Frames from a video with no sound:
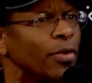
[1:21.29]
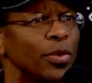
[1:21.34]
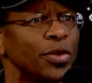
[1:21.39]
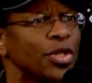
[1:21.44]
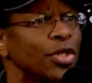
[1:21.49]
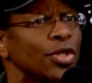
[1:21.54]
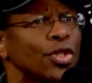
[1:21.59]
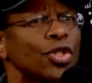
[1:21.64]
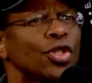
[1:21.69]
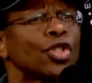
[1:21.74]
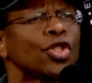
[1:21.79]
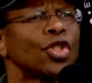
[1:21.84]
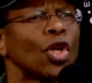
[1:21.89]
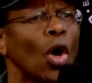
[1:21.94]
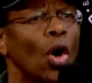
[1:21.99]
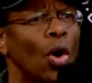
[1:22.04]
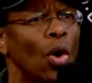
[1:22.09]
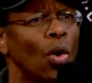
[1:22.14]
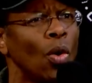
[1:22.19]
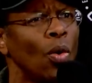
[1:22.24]
It was just
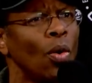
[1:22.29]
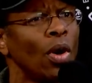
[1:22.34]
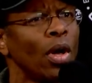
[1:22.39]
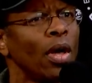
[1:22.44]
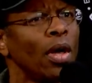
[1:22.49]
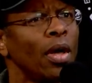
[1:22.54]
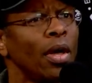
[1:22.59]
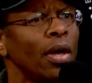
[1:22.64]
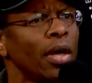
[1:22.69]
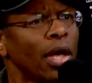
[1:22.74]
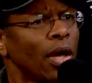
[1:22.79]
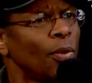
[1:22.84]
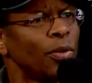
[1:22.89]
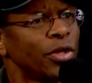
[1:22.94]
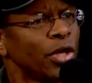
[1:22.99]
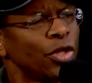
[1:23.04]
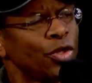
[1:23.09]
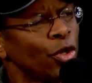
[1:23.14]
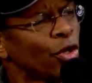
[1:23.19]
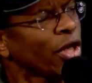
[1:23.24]
so, it,
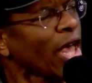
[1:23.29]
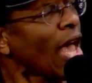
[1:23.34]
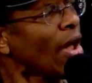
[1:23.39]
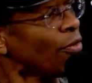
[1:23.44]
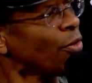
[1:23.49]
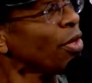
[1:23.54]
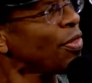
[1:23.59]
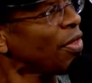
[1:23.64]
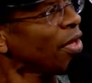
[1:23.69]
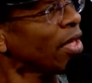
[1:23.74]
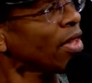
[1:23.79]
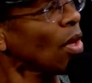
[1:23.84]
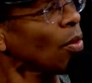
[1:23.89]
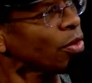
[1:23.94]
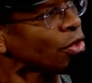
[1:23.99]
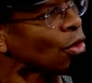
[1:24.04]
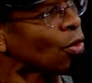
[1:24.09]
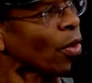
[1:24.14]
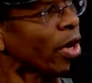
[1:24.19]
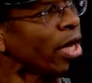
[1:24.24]
it took everything that
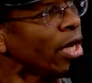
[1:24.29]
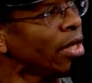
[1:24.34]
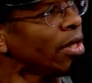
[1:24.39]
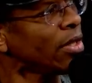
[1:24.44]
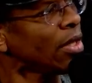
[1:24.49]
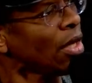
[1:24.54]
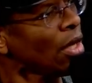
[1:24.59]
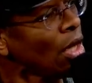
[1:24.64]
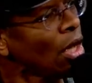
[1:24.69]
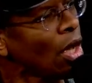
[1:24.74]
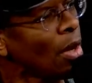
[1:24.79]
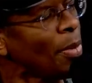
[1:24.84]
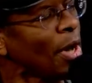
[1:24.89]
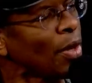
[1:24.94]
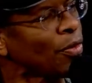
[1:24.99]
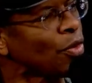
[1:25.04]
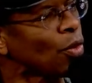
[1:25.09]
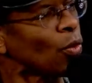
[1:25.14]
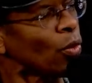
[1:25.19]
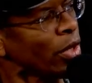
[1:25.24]
was great
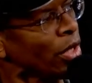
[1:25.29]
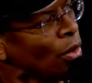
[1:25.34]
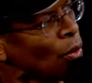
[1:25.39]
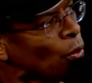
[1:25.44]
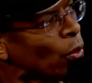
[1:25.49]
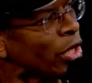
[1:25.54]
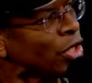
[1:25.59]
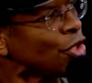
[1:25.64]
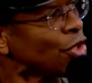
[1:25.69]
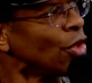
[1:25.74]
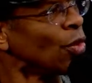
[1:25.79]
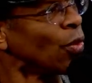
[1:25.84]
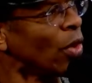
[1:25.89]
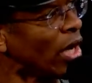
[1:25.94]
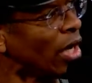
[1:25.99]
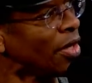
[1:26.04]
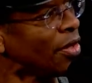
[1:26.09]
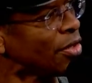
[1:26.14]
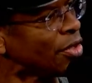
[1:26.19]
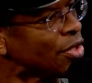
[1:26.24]
about the original
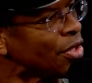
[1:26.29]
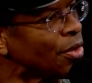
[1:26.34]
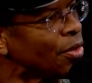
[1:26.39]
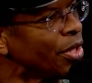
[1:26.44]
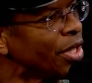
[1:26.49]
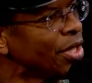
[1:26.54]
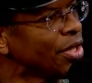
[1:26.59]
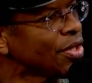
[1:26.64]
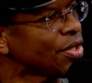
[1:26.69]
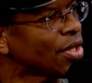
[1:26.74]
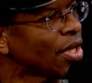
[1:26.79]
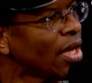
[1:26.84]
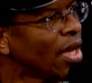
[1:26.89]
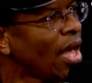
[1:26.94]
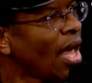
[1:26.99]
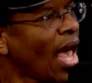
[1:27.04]
run of the series